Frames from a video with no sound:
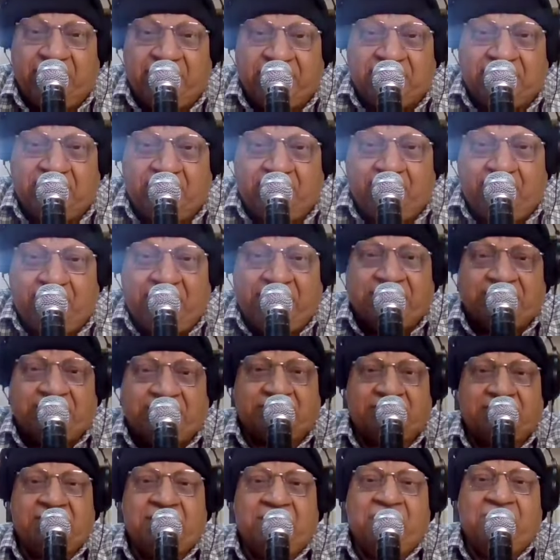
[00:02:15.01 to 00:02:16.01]
where is a
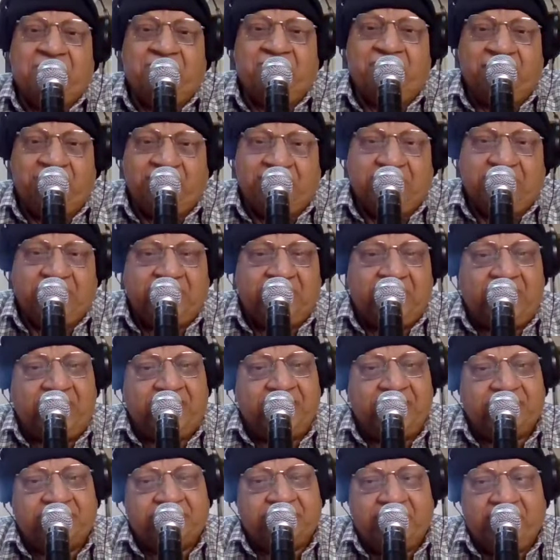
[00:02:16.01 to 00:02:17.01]
base within
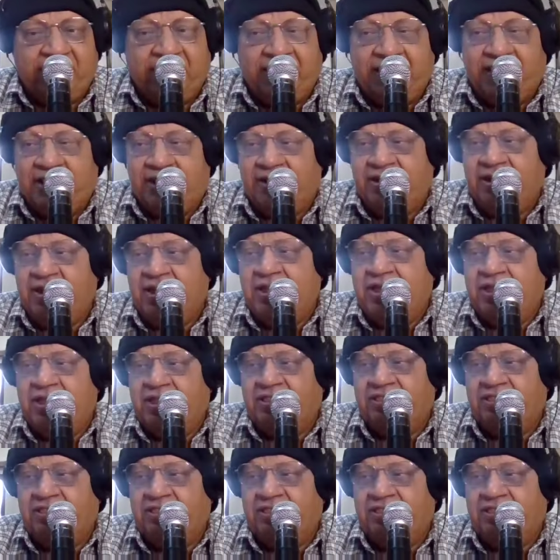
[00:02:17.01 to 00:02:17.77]
the histidine